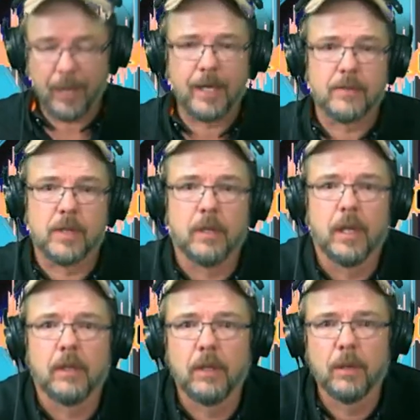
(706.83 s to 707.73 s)
I said,
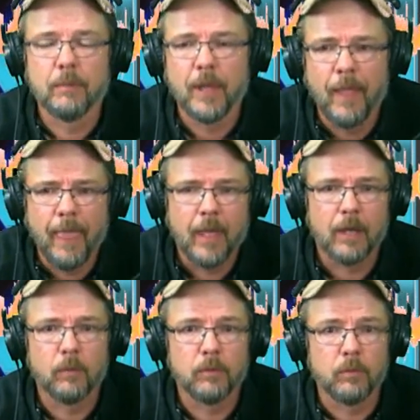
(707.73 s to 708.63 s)

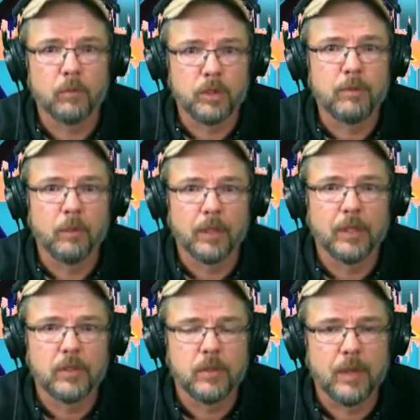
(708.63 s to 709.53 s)
would you be
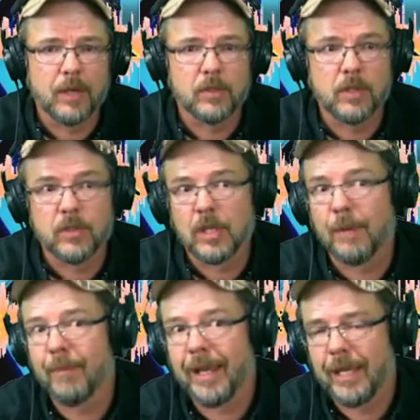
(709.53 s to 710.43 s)
willing to actually
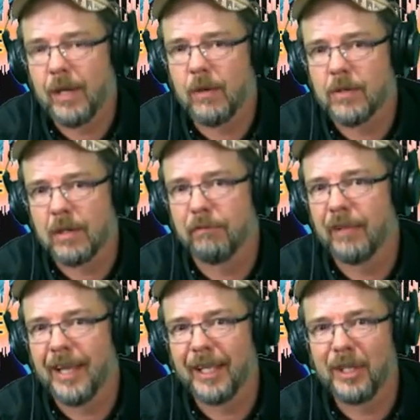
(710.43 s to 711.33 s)
stop by here instead of
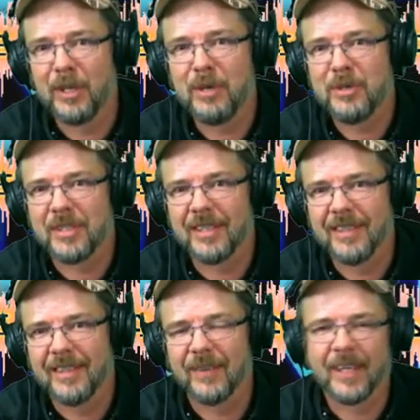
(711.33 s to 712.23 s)
flying into
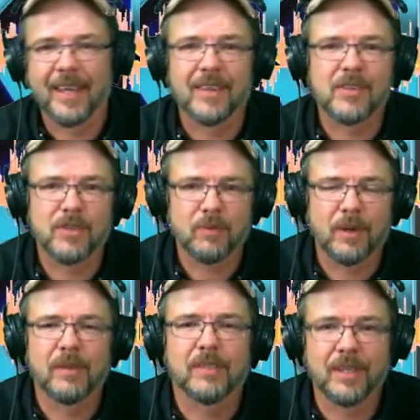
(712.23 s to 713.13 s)
Houston? Okay, now this is
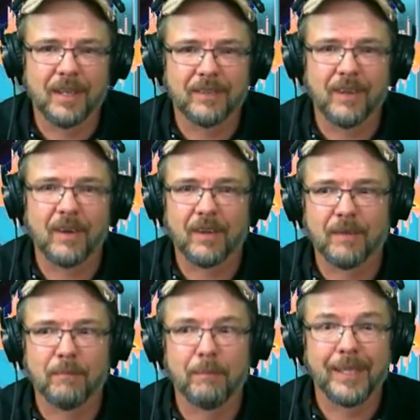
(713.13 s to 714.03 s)
where TeNaK
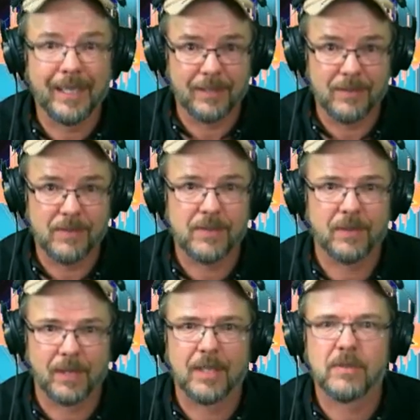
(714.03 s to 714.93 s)
Talk begins.
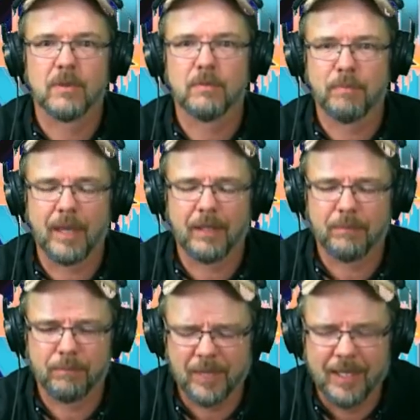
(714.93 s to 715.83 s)
Okay, so
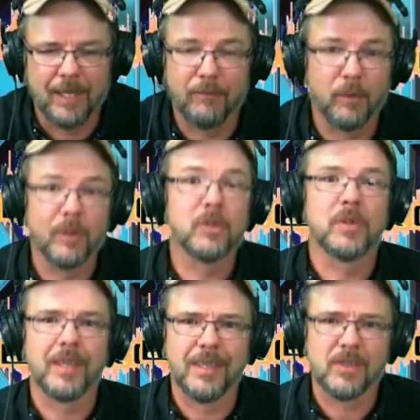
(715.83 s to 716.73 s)
if you're
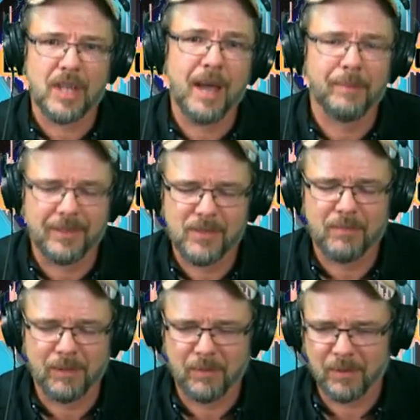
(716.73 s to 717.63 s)
interested in this topic, this
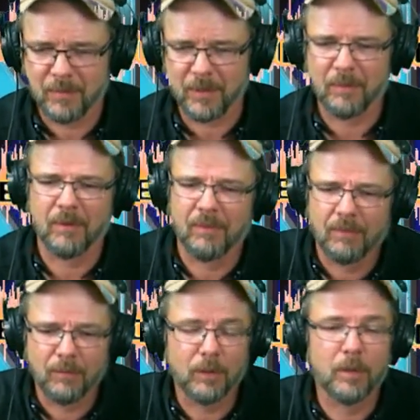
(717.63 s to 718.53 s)
will be where you
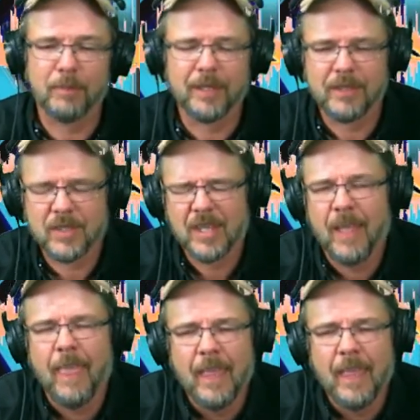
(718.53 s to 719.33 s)
really want to pay attention.